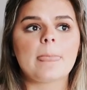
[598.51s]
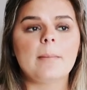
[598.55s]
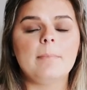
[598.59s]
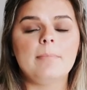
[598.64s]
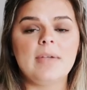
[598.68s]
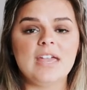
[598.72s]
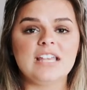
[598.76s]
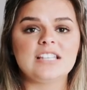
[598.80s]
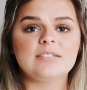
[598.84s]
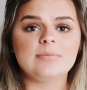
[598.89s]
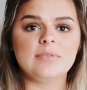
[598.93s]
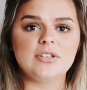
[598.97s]

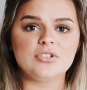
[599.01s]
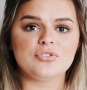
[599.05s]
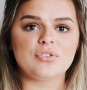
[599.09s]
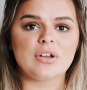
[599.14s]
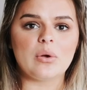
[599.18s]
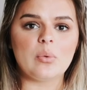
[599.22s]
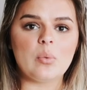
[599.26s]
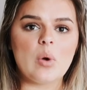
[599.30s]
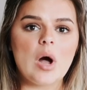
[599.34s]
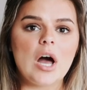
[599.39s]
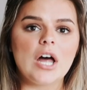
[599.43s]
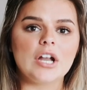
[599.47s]
makes me
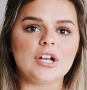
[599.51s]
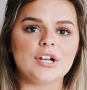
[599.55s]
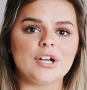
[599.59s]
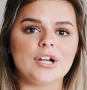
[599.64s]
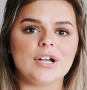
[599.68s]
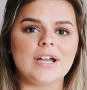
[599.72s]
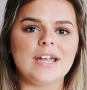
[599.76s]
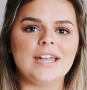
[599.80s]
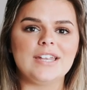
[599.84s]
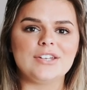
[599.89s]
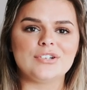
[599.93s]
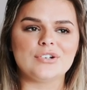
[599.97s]
drink water
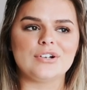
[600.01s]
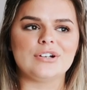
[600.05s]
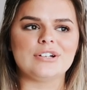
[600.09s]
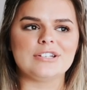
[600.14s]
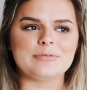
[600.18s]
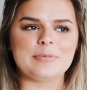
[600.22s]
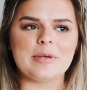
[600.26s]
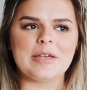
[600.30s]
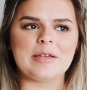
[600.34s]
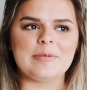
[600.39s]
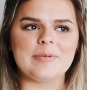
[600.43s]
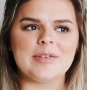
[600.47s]
in turn
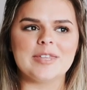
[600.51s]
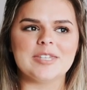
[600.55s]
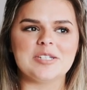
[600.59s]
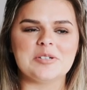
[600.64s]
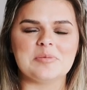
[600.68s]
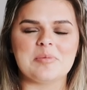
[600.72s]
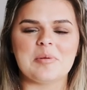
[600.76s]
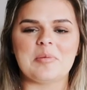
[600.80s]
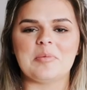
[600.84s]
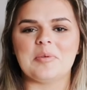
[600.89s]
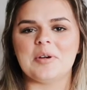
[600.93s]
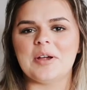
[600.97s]
is making me a
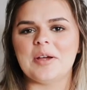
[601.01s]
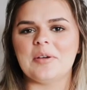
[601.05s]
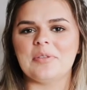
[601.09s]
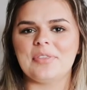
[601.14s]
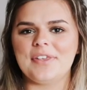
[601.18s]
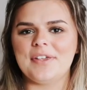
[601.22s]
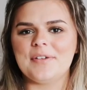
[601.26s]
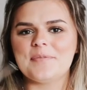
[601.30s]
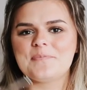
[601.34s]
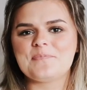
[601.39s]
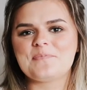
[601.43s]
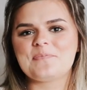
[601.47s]
little bit more
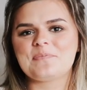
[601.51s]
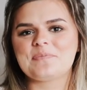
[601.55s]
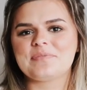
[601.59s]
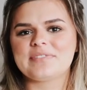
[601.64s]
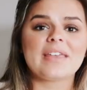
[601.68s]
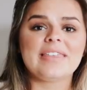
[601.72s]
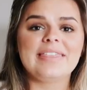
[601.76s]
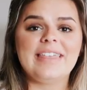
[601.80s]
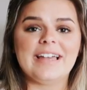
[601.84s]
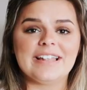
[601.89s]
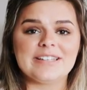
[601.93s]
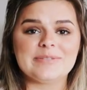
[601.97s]
healthy
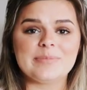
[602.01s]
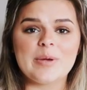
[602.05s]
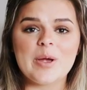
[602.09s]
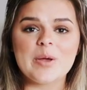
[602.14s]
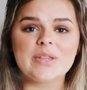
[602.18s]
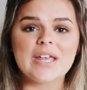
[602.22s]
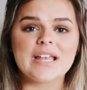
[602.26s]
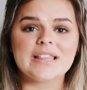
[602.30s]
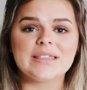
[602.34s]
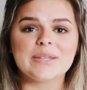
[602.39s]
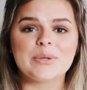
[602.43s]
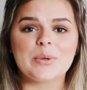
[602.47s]
that's my
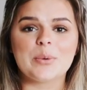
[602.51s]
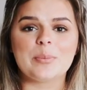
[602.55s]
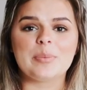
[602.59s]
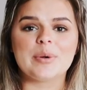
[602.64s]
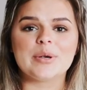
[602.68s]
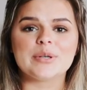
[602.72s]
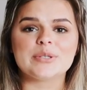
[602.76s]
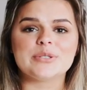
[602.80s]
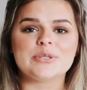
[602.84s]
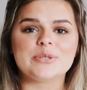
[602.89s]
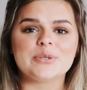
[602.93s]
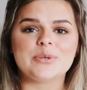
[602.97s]
own like little
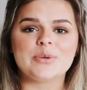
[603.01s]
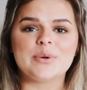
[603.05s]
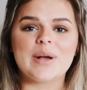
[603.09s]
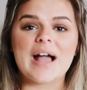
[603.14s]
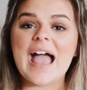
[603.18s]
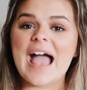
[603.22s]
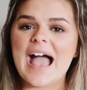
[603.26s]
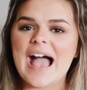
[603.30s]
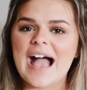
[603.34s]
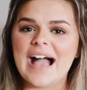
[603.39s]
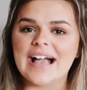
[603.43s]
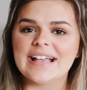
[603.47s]
personal
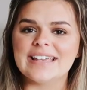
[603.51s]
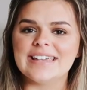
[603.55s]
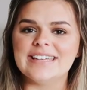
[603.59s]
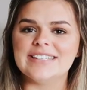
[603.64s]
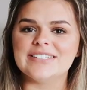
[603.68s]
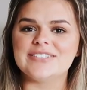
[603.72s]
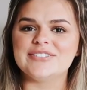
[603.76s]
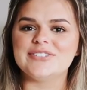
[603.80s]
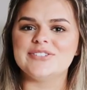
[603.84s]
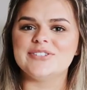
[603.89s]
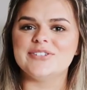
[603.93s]
hack is